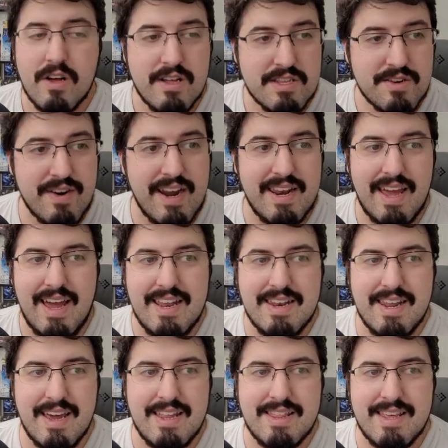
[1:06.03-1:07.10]
it's great.
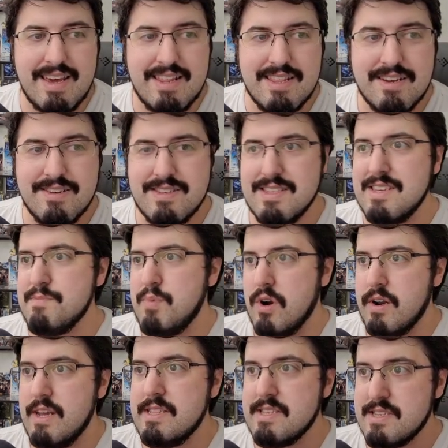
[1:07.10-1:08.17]
And then there's this
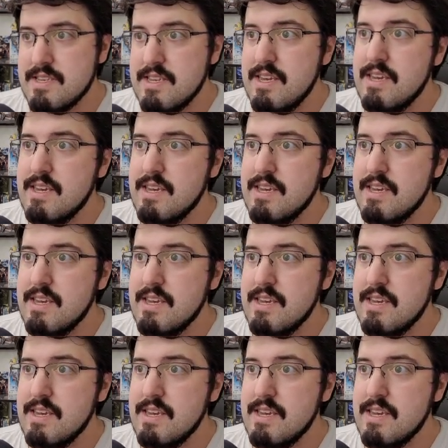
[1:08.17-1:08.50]
part. It's